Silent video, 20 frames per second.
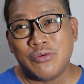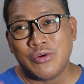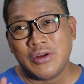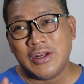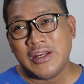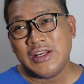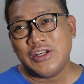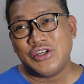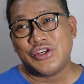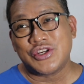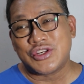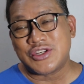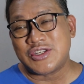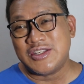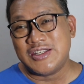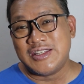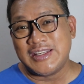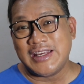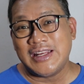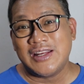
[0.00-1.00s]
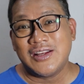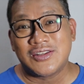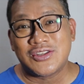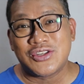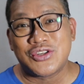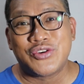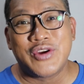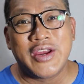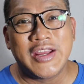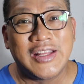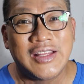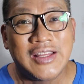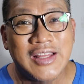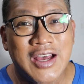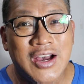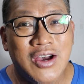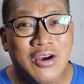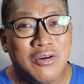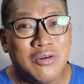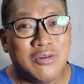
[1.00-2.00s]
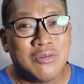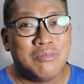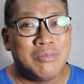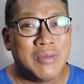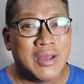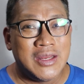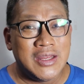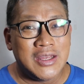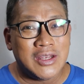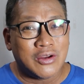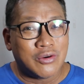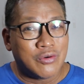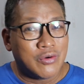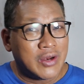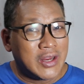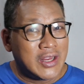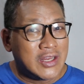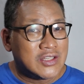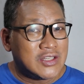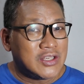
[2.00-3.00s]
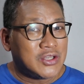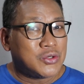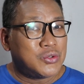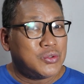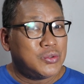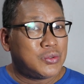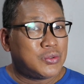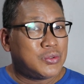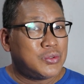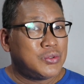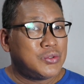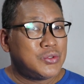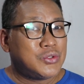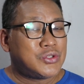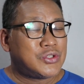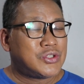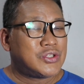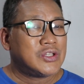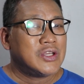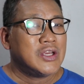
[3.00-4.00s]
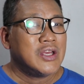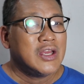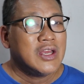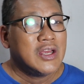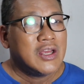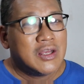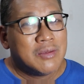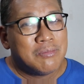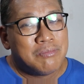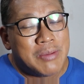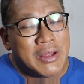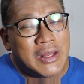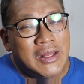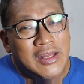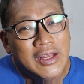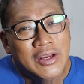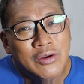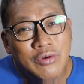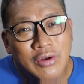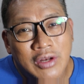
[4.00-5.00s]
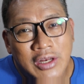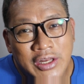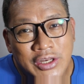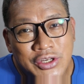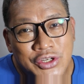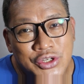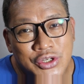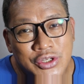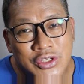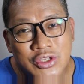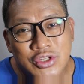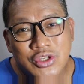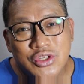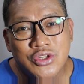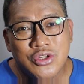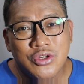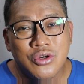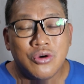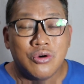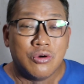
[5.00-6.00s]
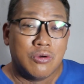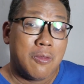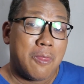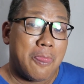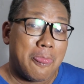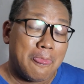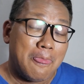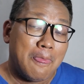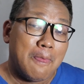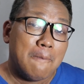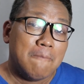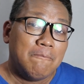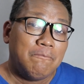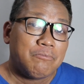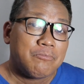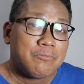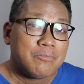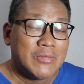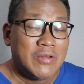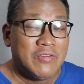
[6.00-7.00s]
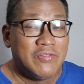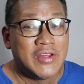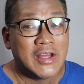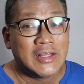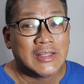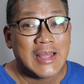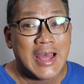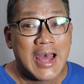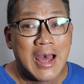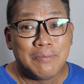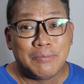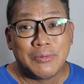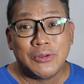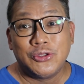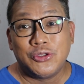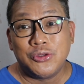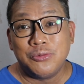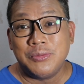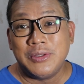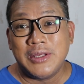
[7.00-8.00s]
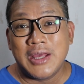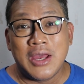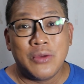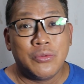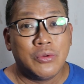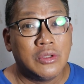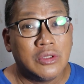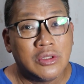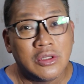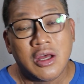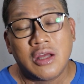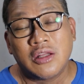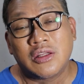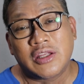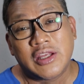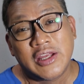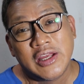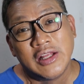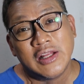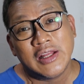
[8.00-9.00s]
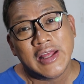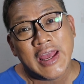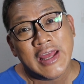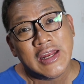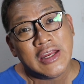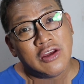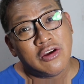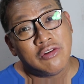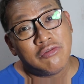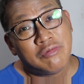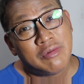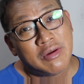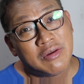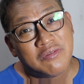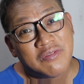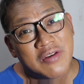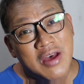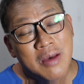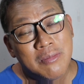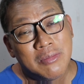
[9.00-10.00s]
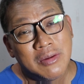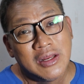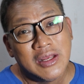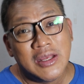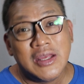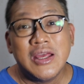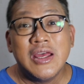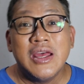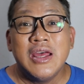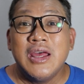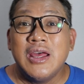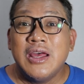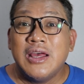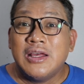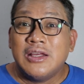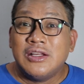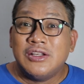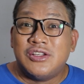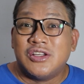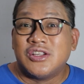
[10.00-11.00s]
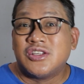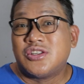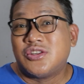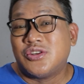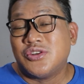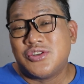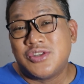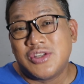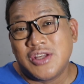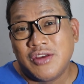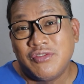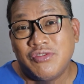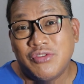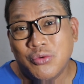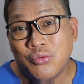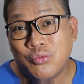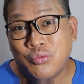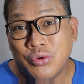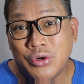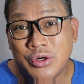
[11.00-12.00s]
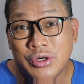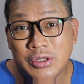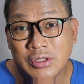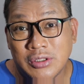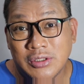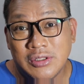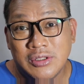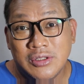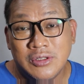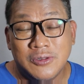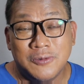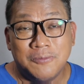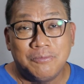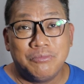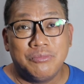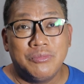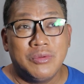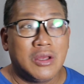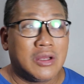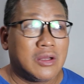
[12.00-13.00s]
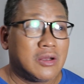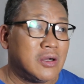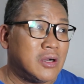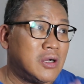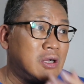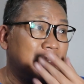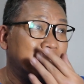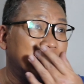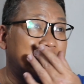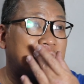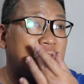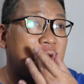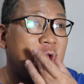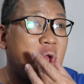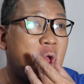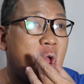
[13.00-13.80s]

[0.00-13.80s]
religious zealots right now, many crazy cuckoos peddling religion. So if that happened to me, I will not kill any of my family just to save the world. No, because